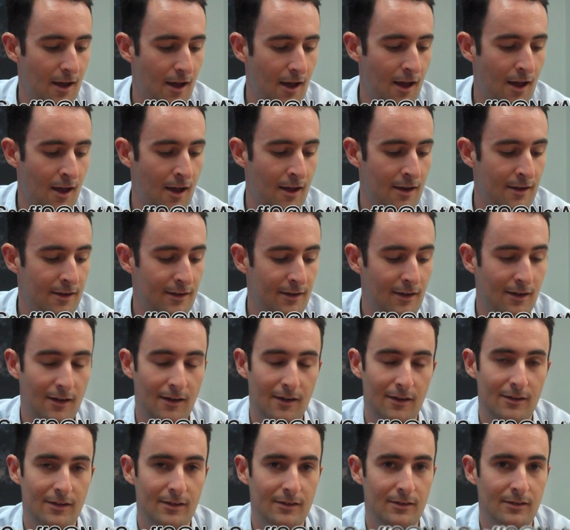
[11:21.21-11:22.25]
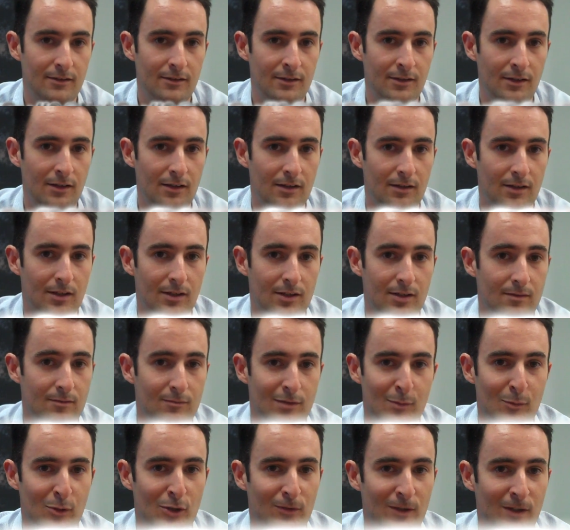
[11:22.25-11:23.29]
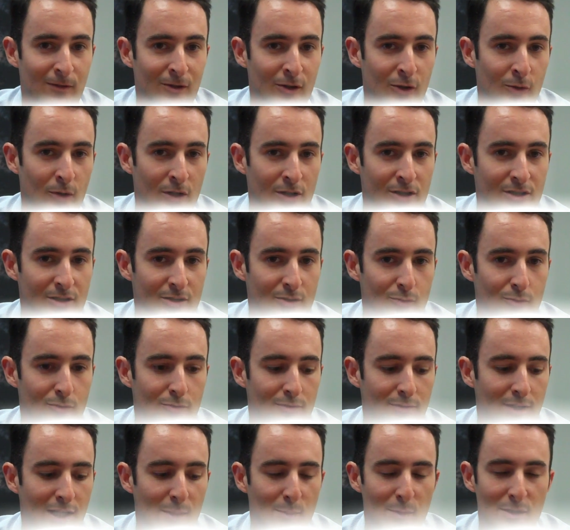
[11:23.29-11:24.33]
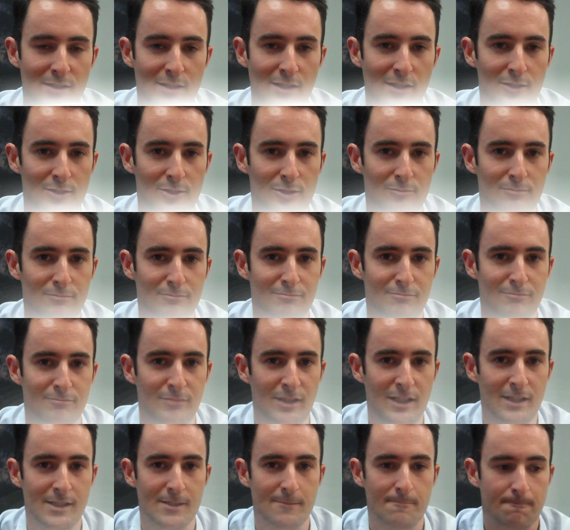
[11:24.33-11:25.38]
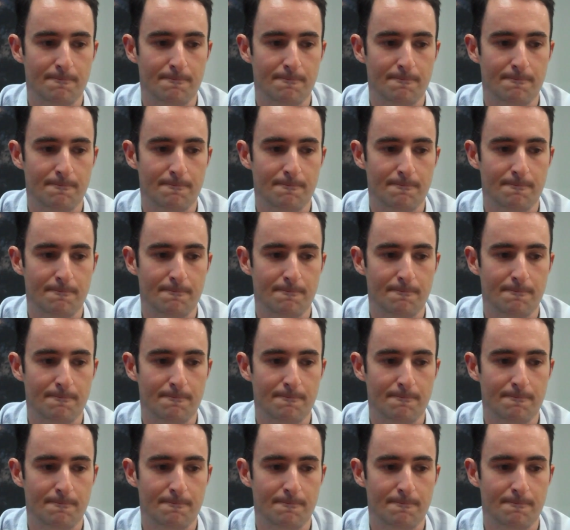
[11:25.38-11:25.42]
And yeah, let me know if you have any questions. We'll keep in touch. Thanks.